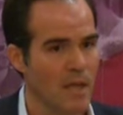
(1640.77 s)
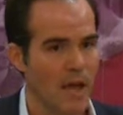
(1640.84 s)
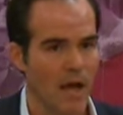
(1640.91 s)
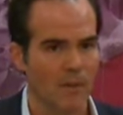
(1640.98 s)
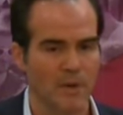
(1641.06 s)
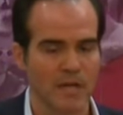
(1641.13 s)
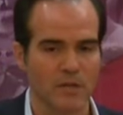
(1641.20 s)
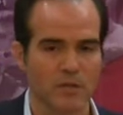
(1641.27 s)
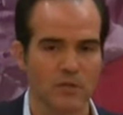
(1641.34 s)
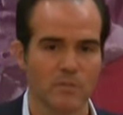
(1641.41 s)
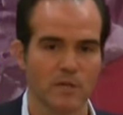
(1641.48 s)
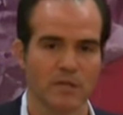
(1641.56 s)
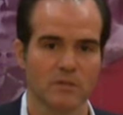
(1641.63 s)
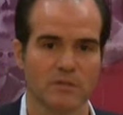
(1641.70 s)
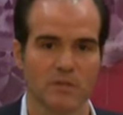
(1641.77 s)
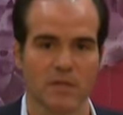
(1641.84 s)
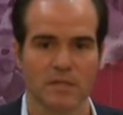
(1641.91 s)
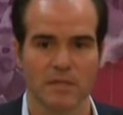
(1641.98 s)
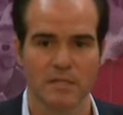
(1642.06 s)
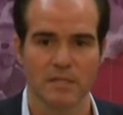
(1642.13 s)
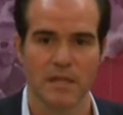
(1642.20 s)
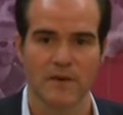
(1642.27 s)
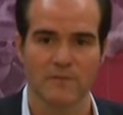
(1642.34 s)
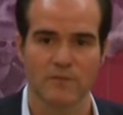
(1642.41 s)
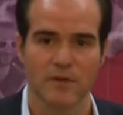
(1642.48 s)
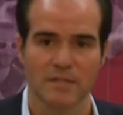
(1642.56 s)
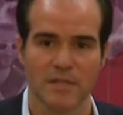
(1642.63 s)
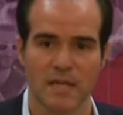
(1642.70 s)
How many Cuban entities have
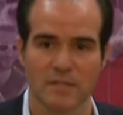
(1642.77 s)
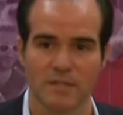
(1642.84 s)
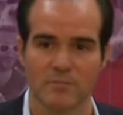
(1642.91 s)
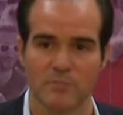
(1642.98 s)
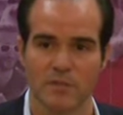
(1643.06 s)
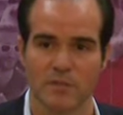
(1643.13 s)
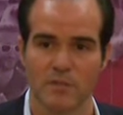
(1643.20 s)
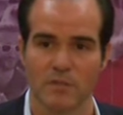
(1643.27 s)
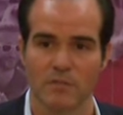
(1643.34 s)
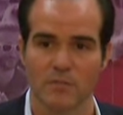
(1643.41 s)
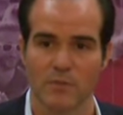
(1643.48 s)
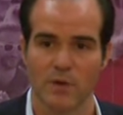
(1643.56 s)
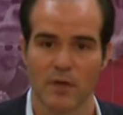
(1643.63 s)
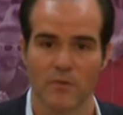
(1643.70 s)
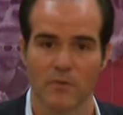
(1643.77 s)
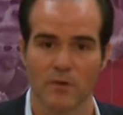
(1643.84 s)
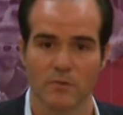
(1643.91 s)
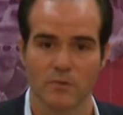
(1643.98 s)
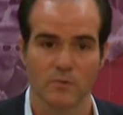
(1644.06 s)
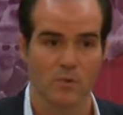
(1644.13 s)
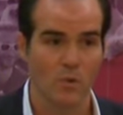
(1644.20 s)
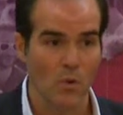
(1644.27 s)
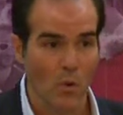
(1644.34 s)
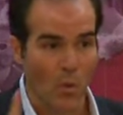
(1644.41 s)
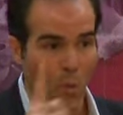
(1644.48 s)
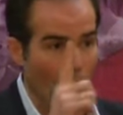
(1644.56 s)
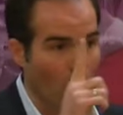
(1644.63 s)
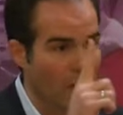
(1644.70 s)
transacted business with all of those?
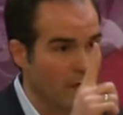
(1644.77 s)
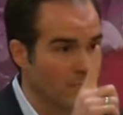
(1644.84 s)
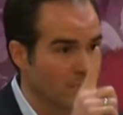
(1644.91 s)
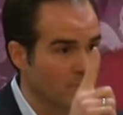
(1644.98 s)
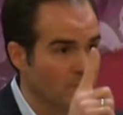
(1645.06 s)
One.